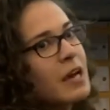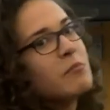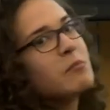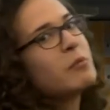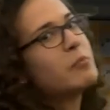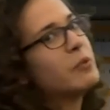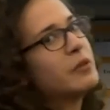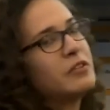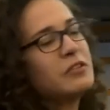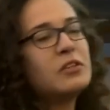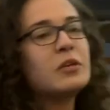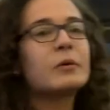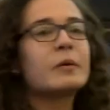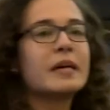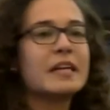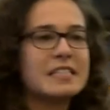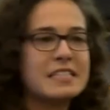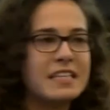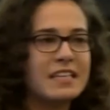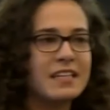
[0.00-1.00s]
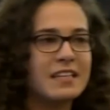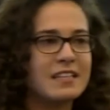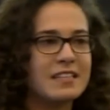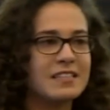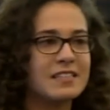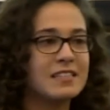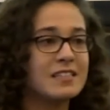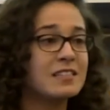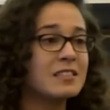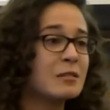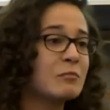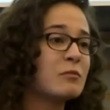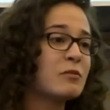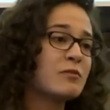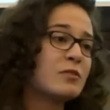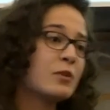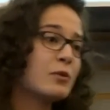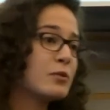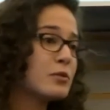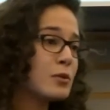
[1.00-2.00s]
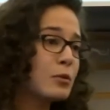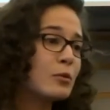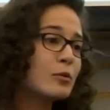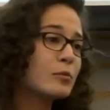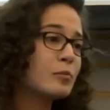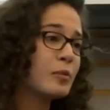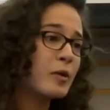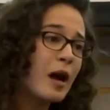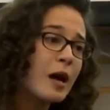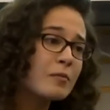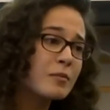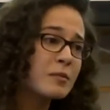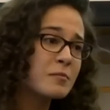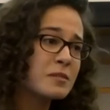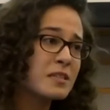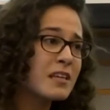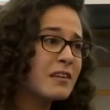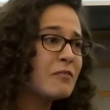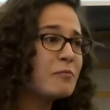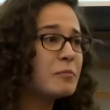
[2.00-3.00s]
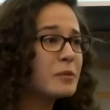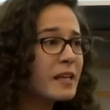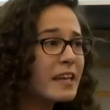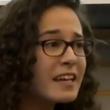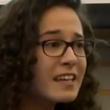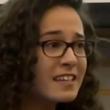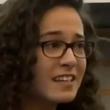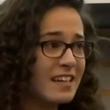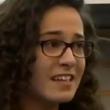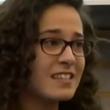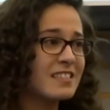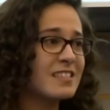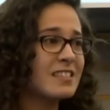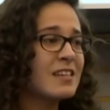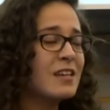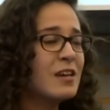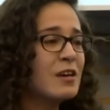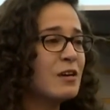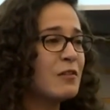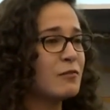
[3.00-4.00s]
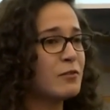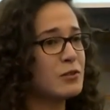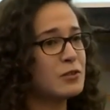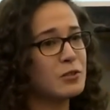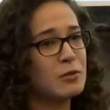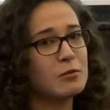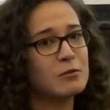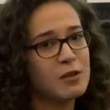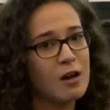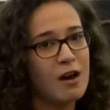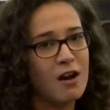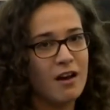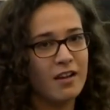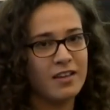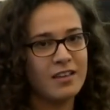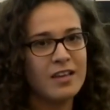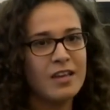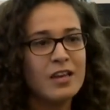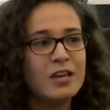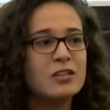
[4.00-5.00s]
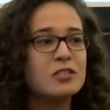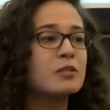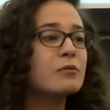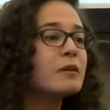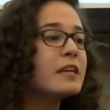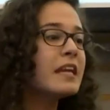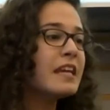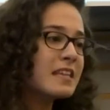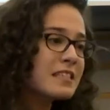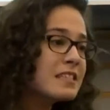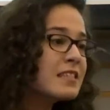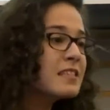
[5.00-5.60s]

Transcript: up with new ideas to some of those old problems that have plagued us for so long. So it isn't